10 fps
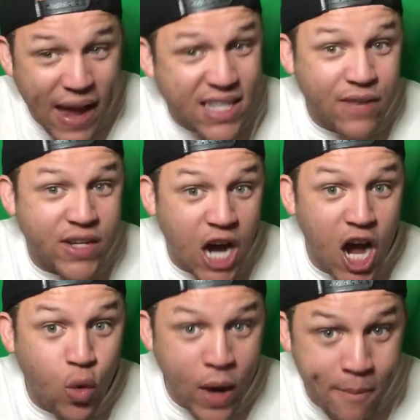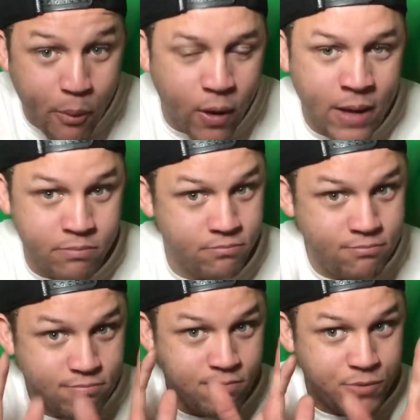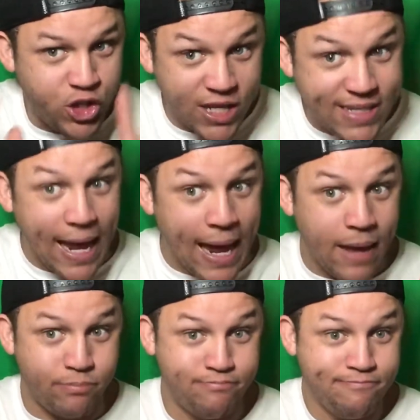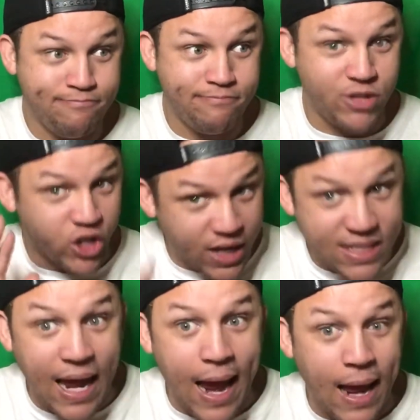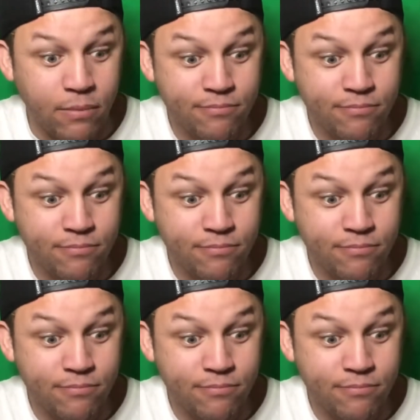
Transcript: of a dog whimpering. Just saying. Just saying.